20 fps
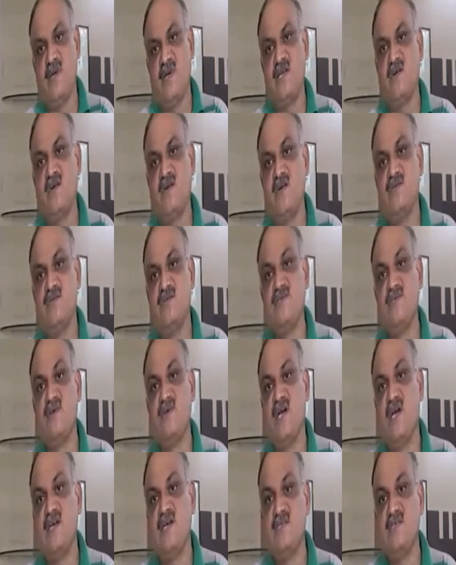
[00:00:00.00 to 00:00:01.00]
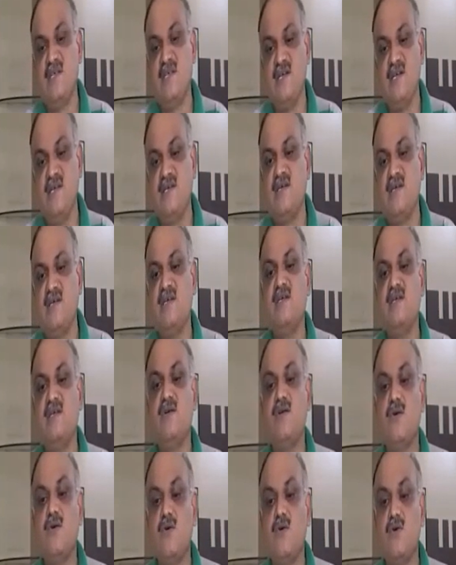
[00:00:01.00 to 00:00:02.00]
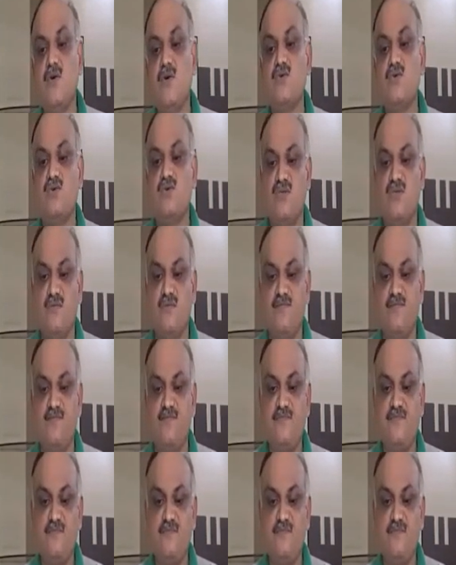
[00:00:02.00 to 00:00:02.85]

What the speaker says: anyone also has returning cause.